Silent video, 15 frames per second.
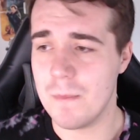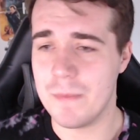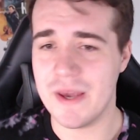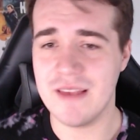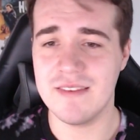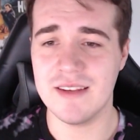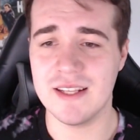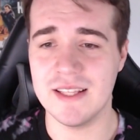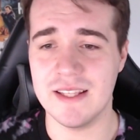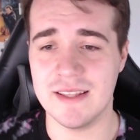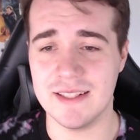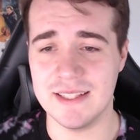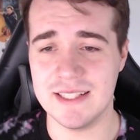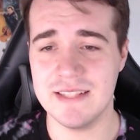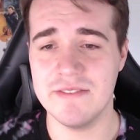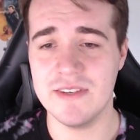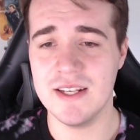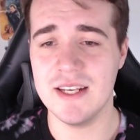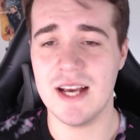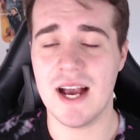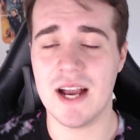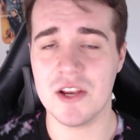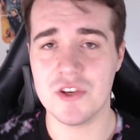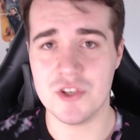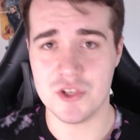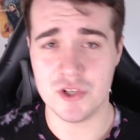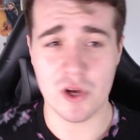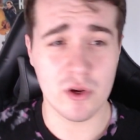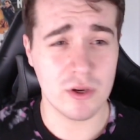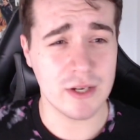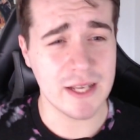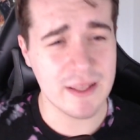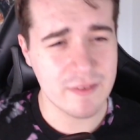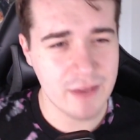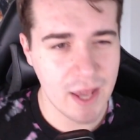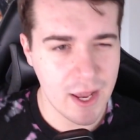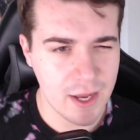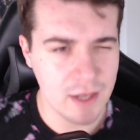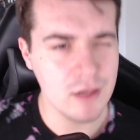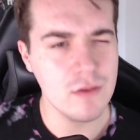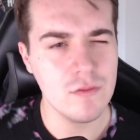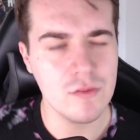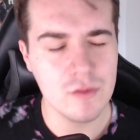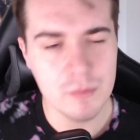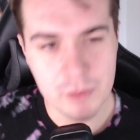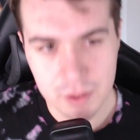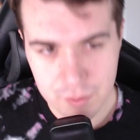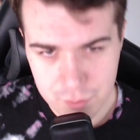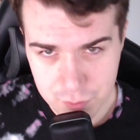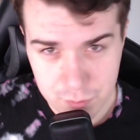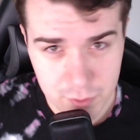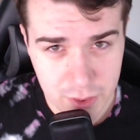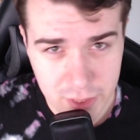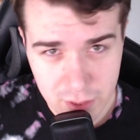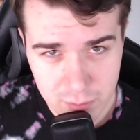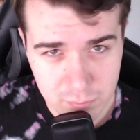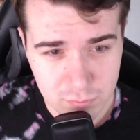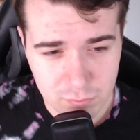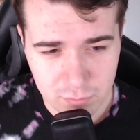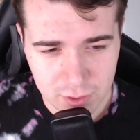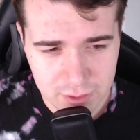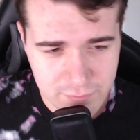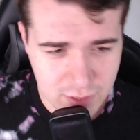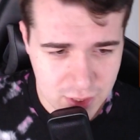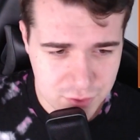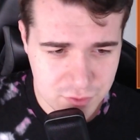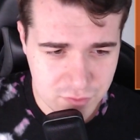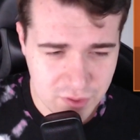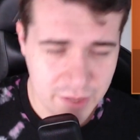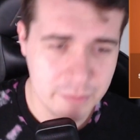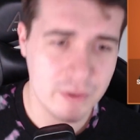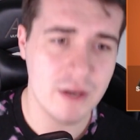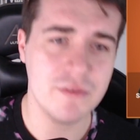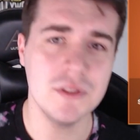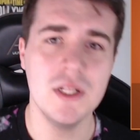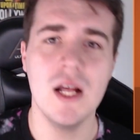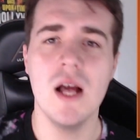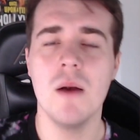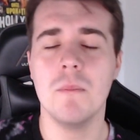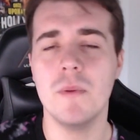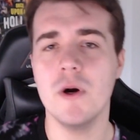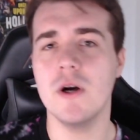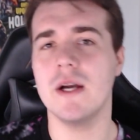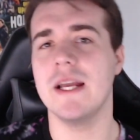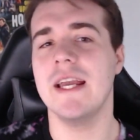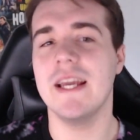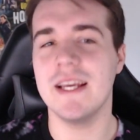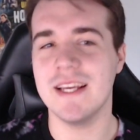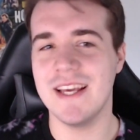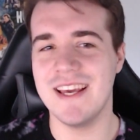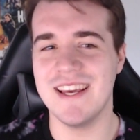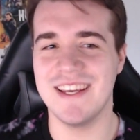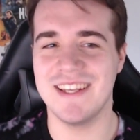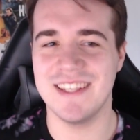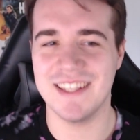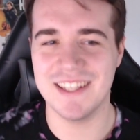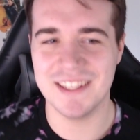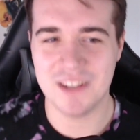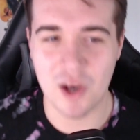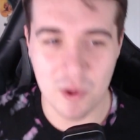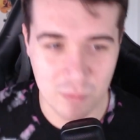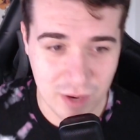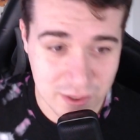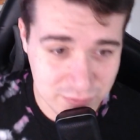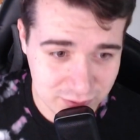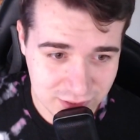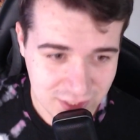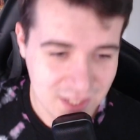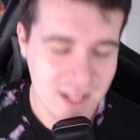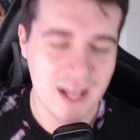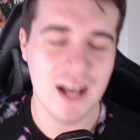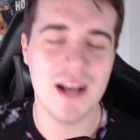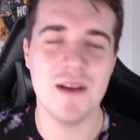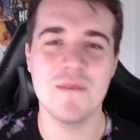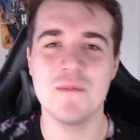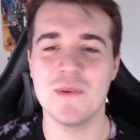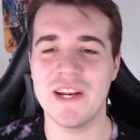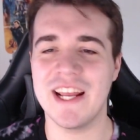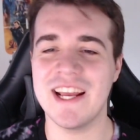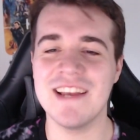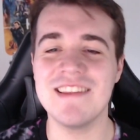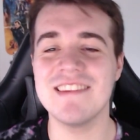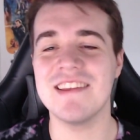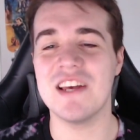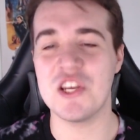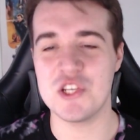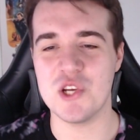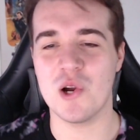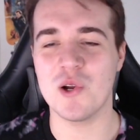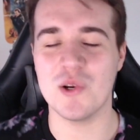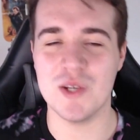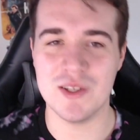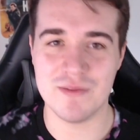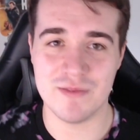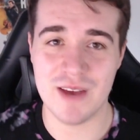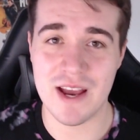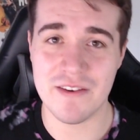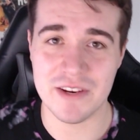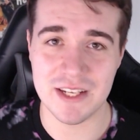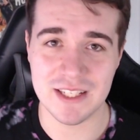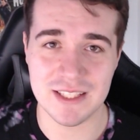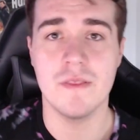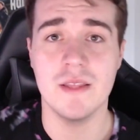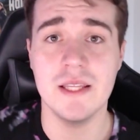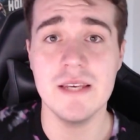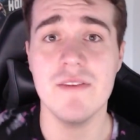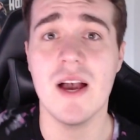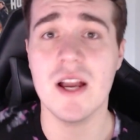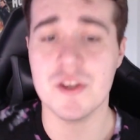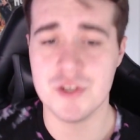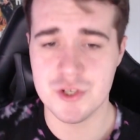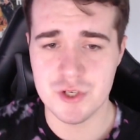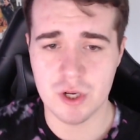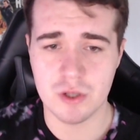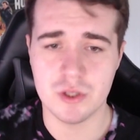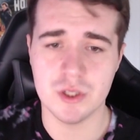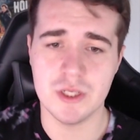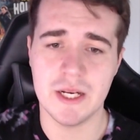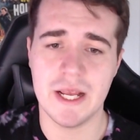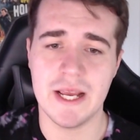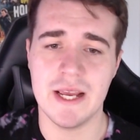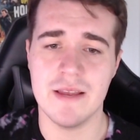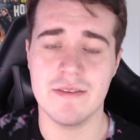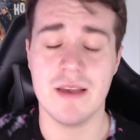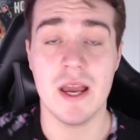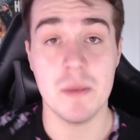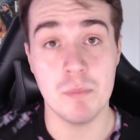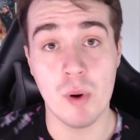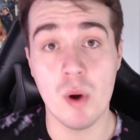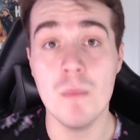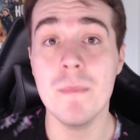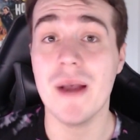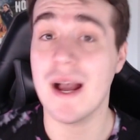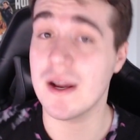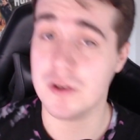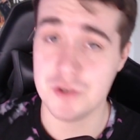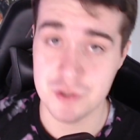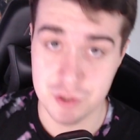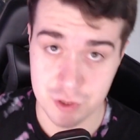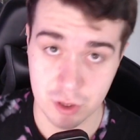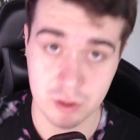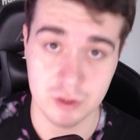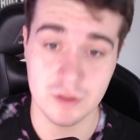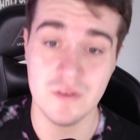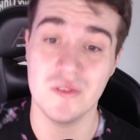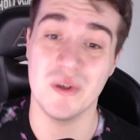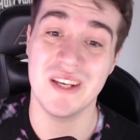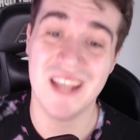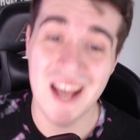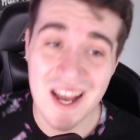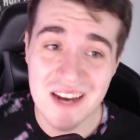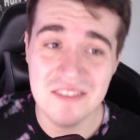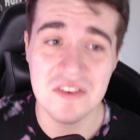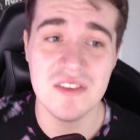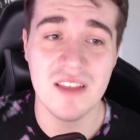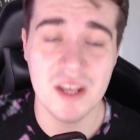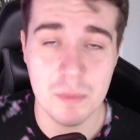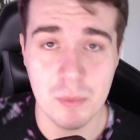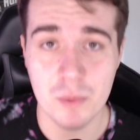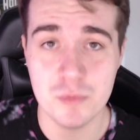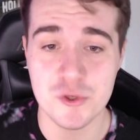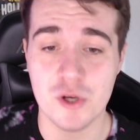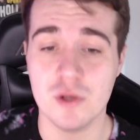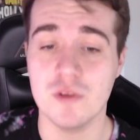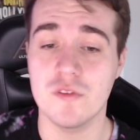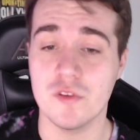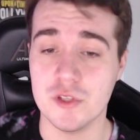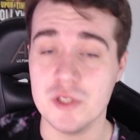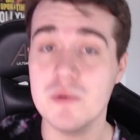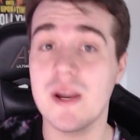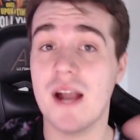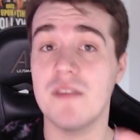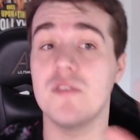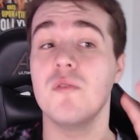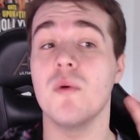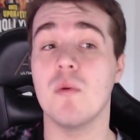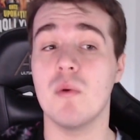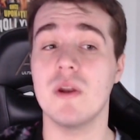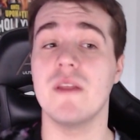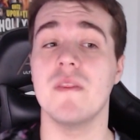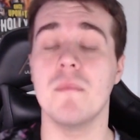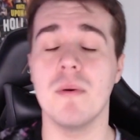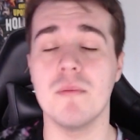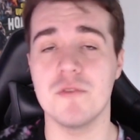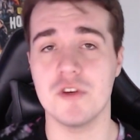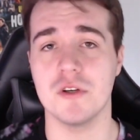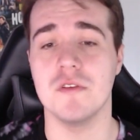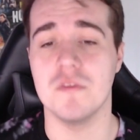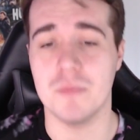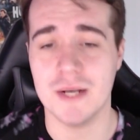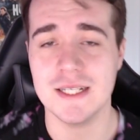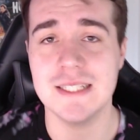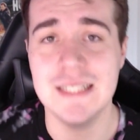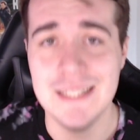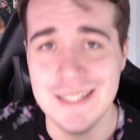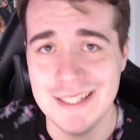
Basically, the Lever Action Shotgun is kind of similar to the um, Lever Action Sniper Rifle, but it or rifle, um, but it is a shotgun variant. The Lever Action Shotgun is a pump action shotgun, so it kind of is like a pump shotgun. So you guys who are wanting the pump shotguns back,